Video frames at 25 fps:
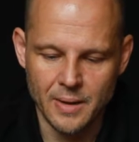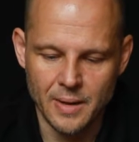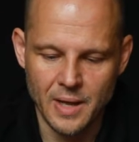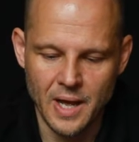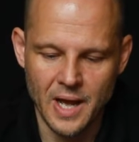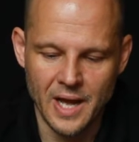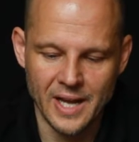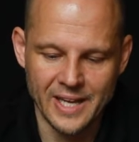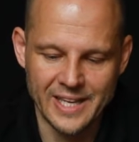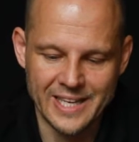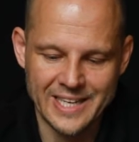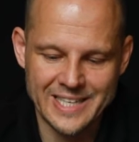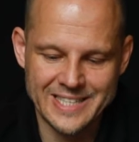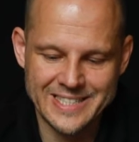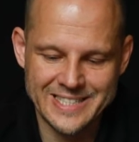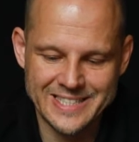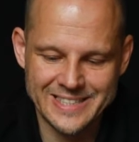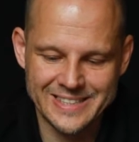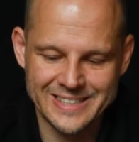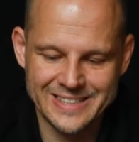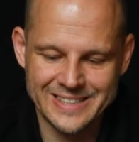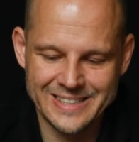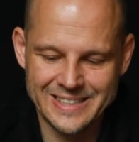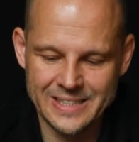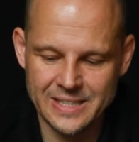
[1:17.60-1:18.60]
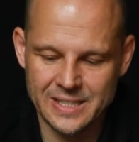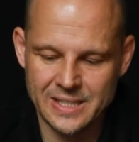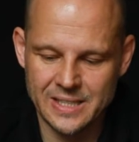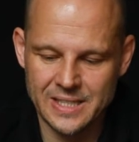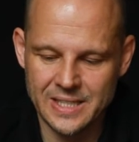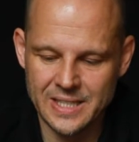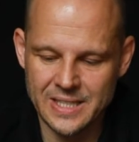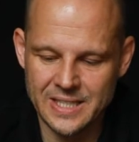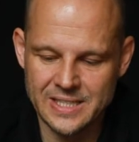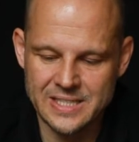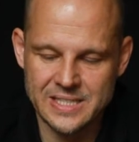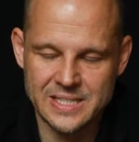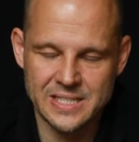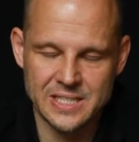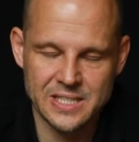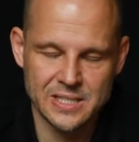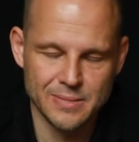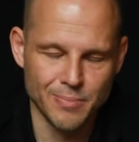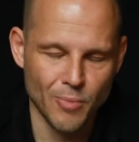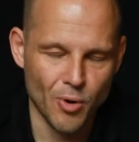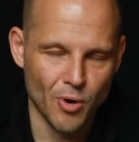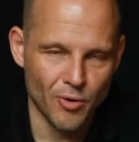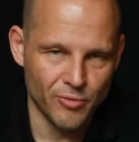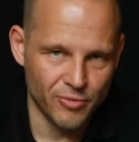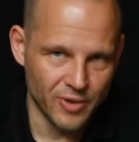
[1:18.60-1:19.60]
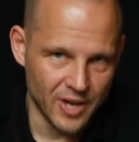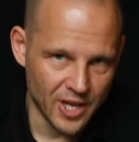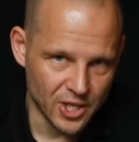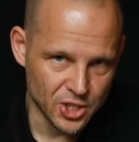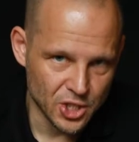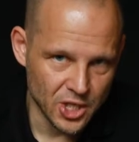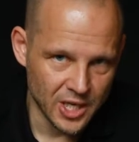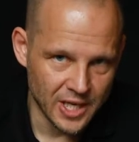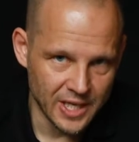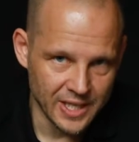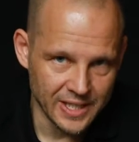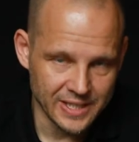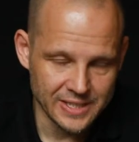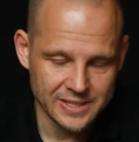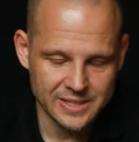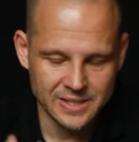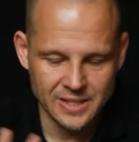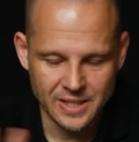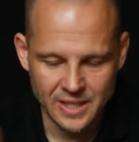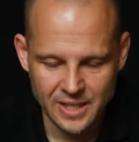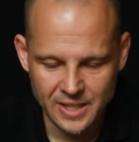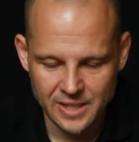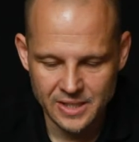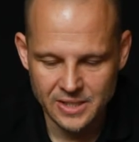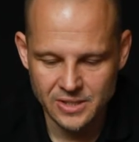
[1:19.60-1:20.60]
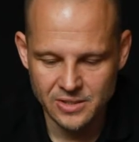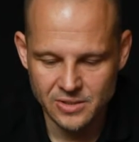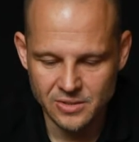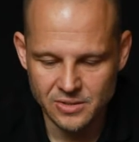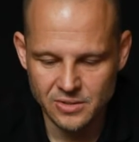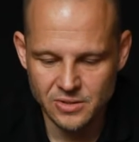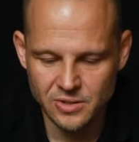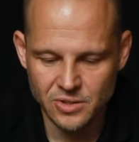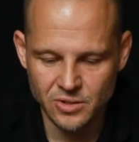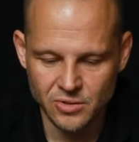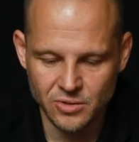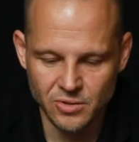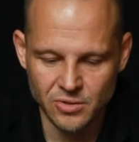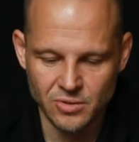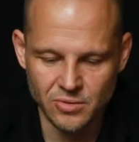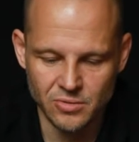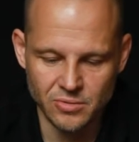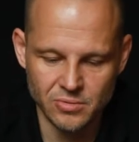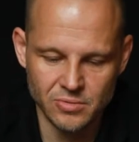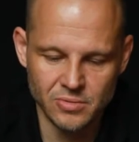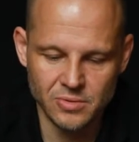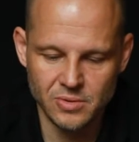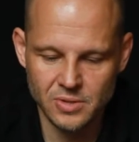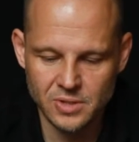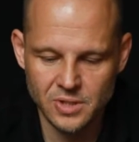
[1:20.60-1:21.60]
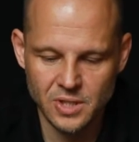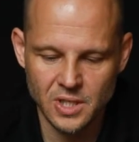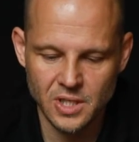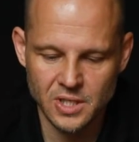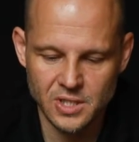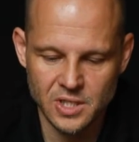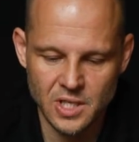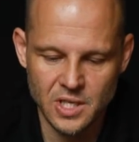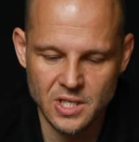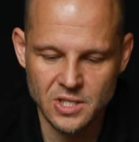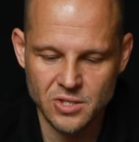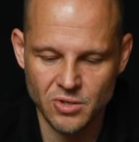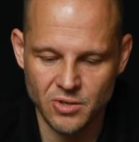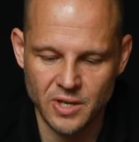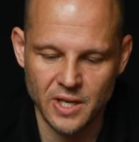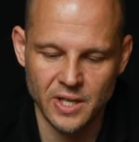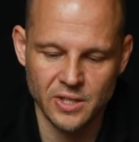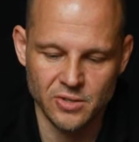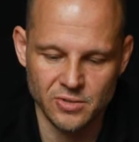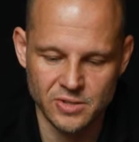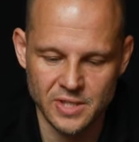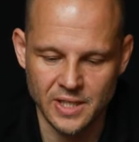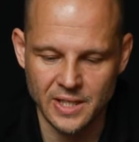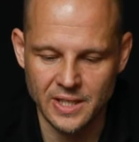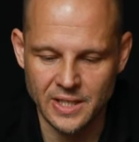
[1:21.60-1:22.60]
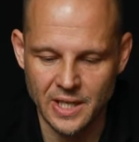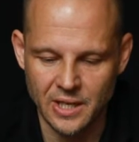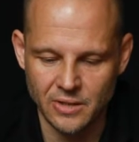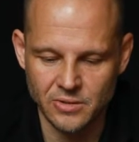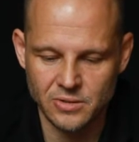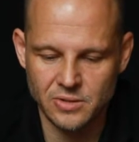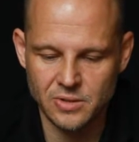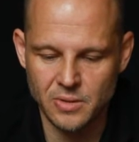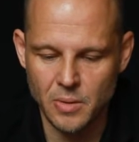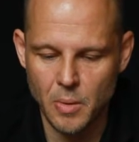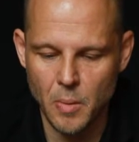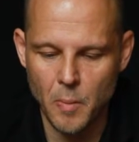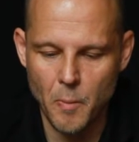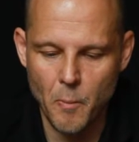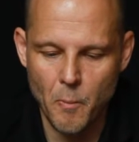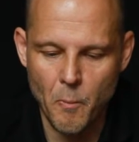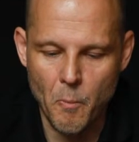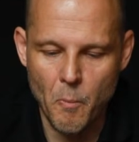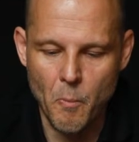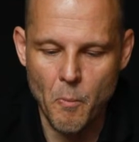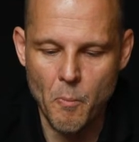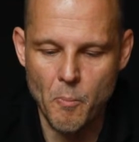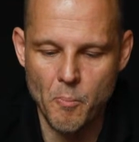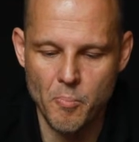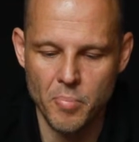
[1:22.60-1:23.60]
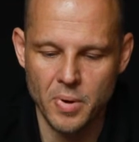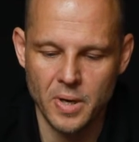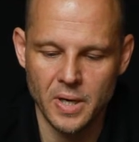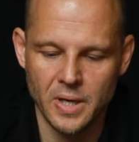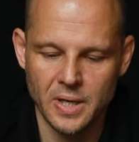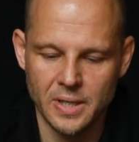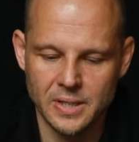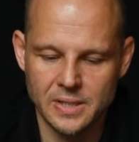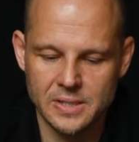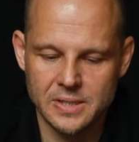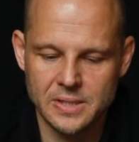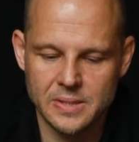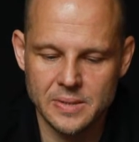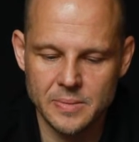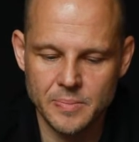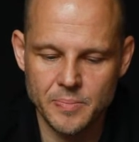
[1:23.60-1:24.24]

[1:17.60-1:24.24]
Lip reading: I guess it's a small flashlight and it's okay to take it out, but